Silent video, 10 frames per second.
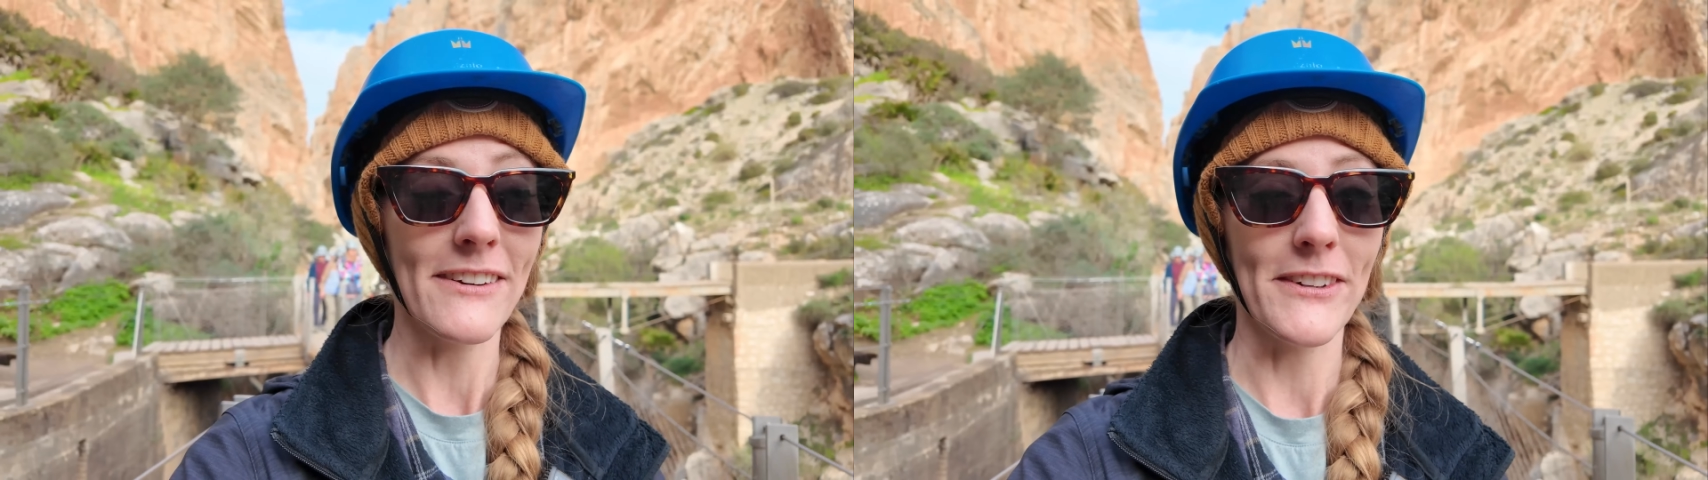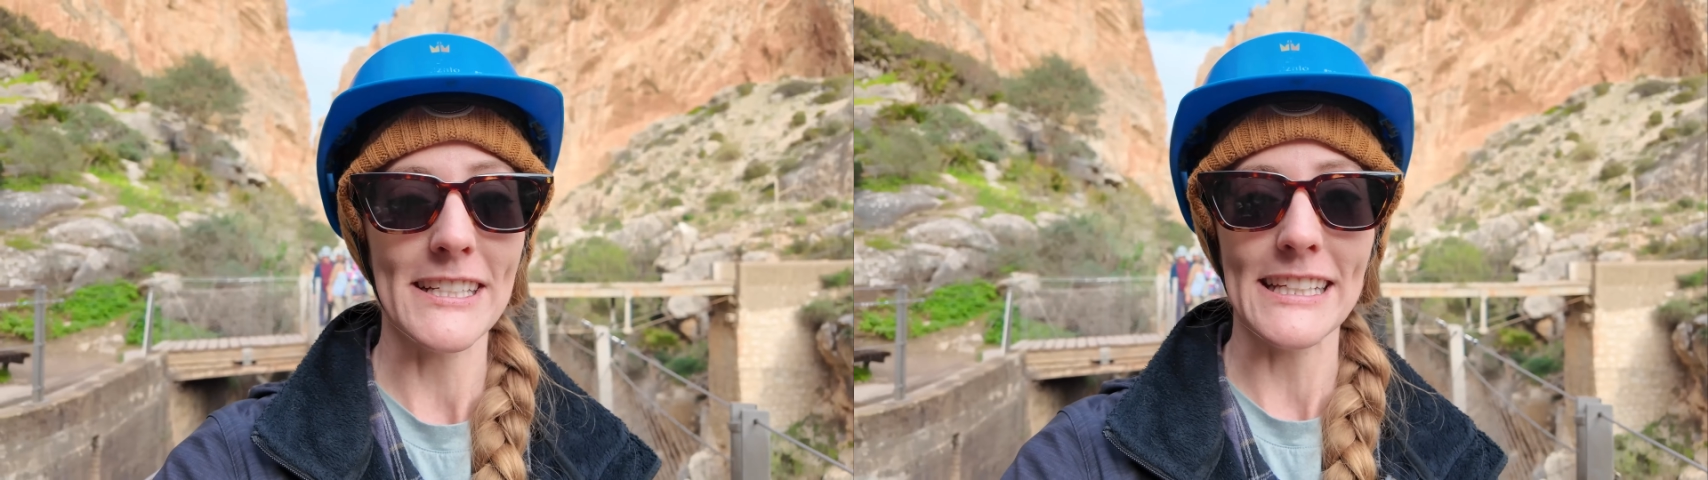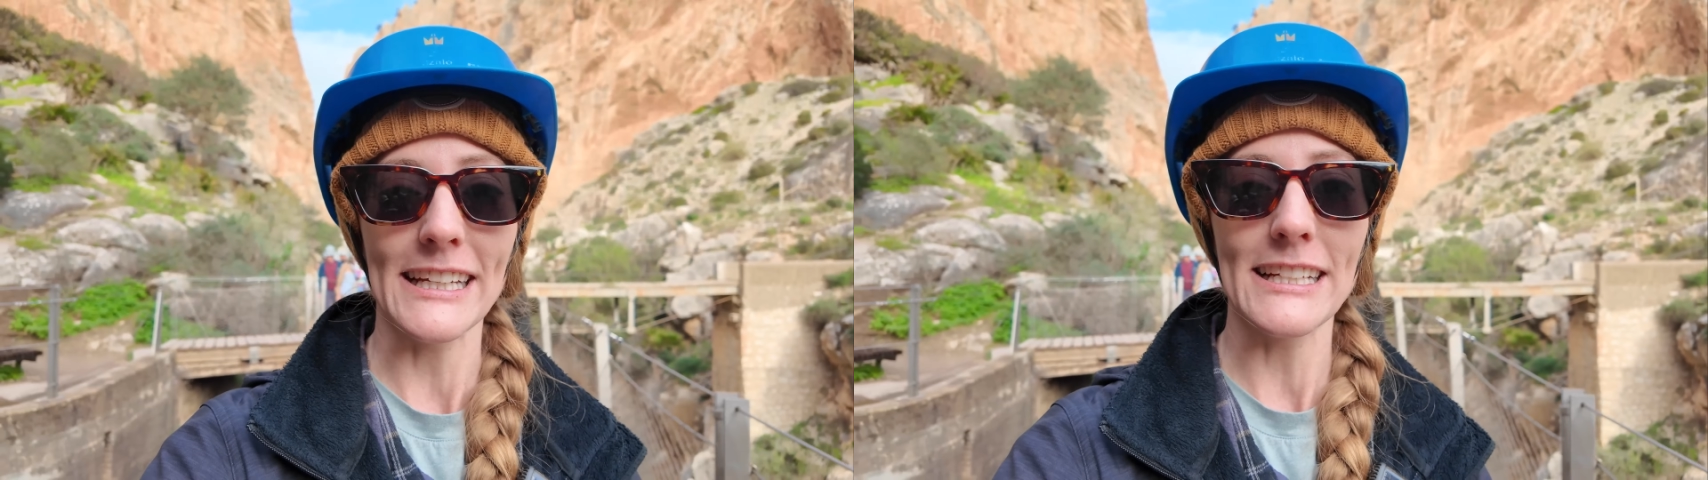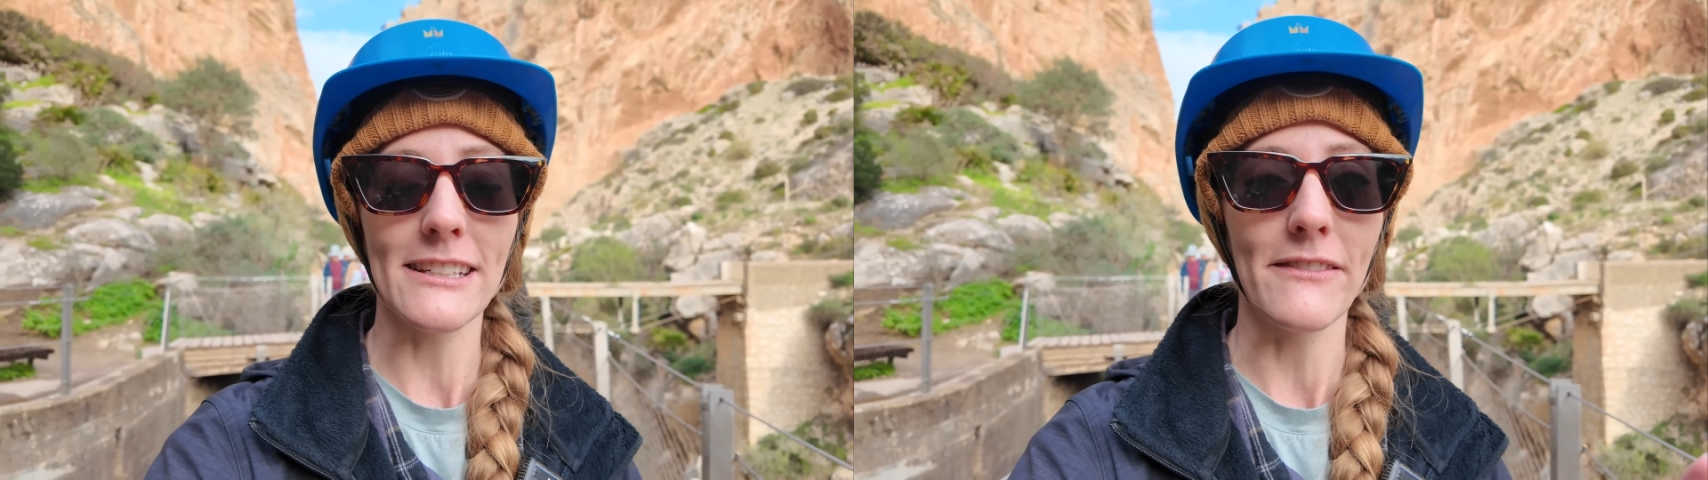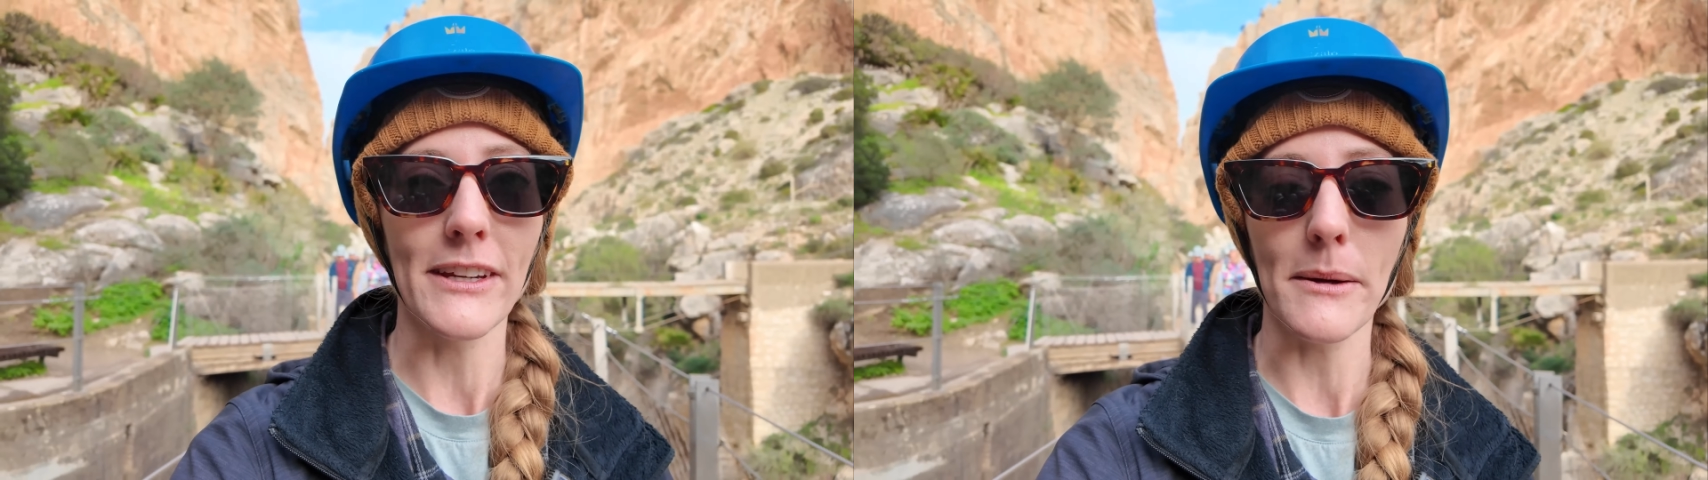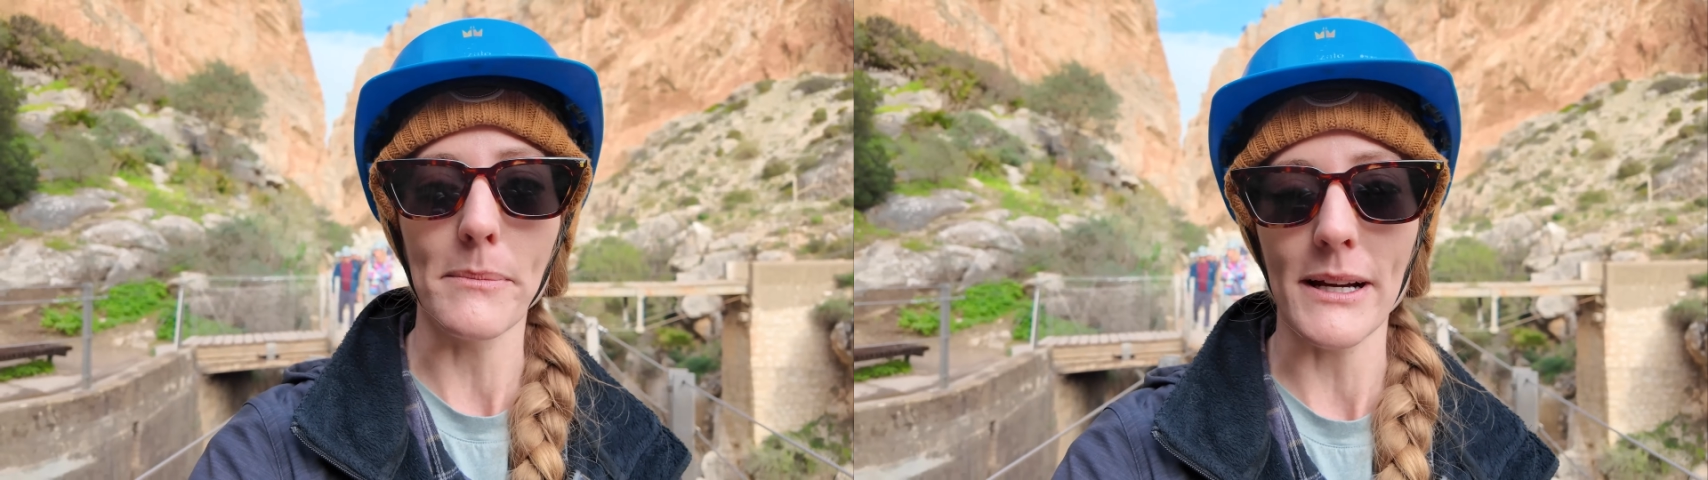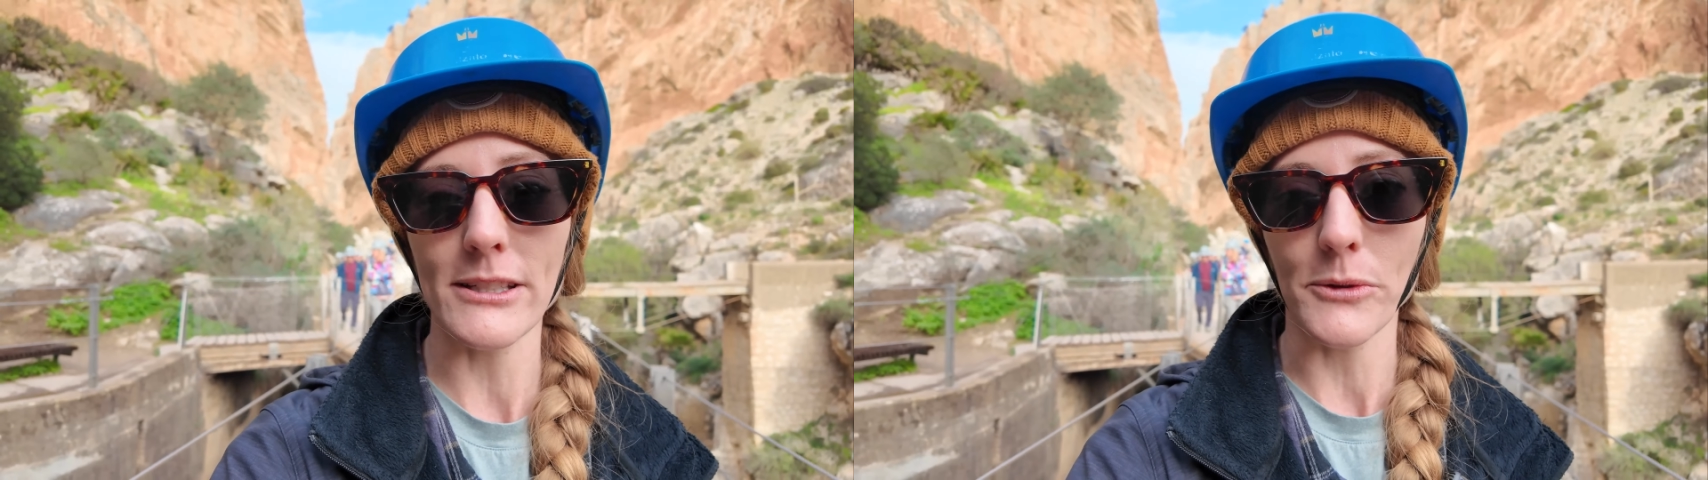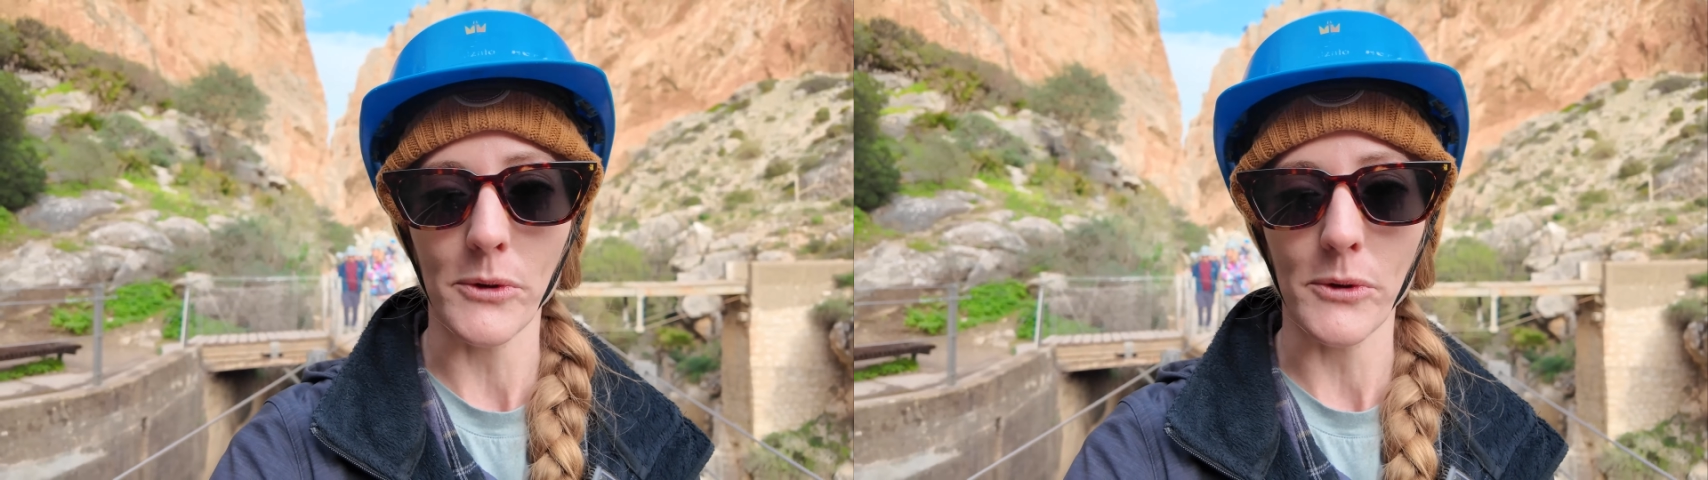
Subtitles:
different cities via bus